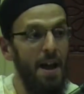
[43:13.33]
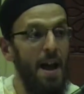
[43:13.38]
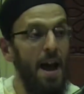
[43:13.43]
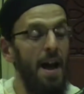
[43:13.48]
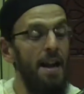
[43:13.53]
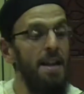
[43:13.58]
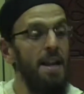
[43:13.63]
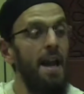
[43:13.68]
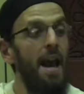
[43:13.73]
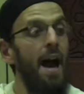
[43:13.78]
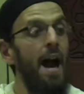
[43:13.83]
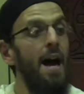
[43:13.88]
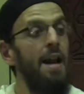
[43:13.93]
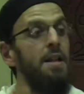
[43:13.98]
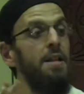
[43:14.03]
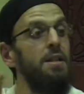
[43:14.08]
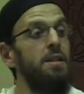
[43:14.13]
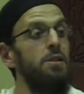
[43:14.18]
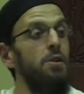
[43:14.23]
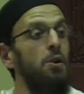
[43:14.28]
And he
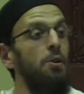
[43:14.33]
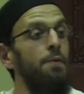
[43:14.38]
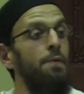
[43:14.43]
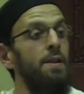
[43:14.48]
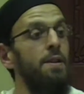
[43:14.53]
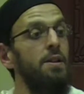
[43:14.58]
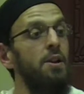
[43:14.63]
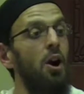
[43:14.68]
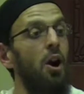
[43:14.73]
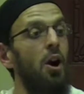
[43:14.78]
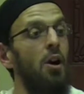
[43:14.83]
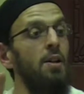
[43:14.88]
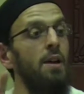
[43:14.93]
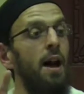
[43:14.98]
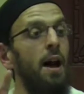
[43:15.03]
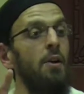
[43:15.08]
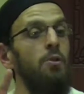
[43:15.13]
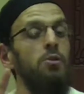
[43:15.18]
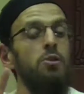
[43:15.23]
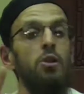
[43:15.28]
had his servant call
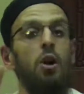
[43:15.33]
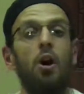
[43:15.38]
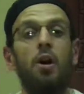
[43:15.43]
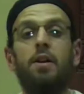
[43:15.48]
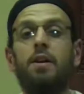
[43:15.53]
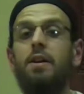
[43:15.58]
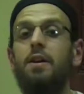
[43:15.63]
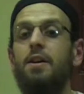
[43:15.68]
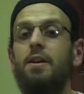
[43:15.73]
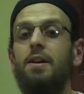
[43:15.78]
out, look,